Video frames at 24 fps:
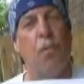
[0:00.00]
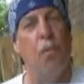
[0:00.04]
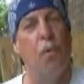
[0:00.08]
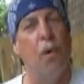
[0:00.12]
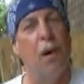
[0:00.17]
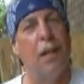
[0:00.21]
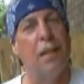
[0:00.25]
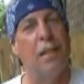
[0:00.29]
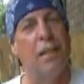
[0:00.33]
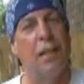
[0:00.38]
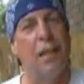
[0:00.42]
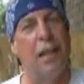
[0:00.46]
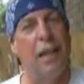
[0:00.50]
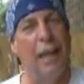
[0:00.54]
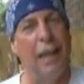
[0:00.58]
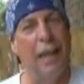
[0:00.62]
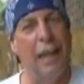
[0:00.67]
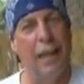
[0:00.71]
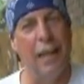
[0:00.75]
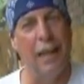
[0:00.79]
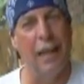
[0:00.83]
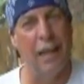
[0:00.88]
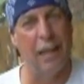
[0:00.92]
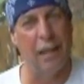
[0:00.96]
what's
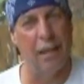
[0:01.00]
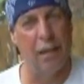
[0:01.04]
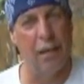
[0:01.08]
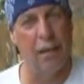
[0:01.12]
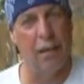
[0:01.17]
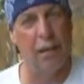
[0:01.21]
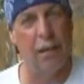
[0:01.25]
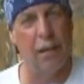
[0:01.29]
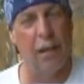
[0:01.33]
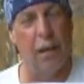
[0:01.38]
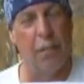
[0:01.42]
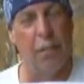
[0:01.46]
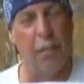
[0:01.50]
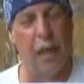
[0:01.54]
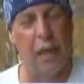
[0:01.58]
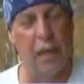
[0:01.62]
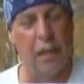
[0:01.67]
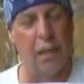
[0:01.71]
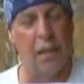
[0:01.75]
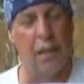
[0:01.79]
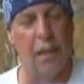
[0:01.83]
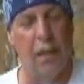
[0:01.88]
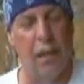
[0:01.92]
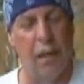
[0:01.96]
in it that
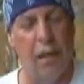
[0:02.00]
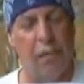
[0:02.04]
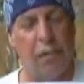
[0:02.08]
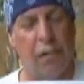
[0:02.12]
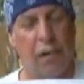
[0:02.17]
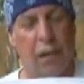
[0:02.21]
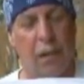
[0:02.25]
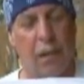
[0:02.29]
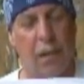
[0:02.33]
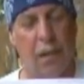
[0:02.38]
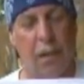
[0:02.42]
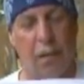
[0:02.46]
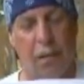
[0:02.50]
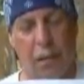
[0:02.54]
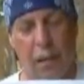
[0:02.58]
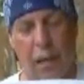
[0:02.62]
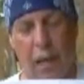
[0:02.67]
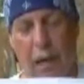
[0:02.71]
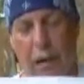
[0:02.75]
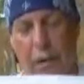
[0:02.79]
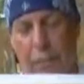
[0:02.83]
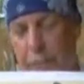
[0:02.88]
makes the difference, okay?